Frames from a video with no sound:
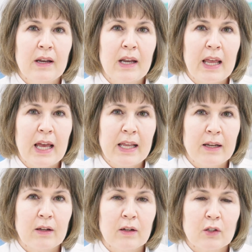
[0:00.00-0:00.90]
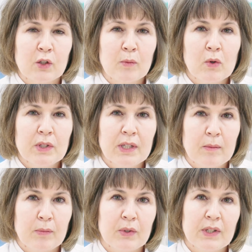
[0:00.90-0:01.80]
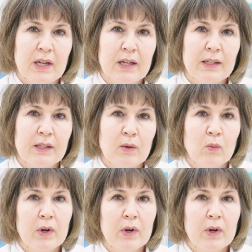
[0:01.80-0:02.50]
they had a small sample size,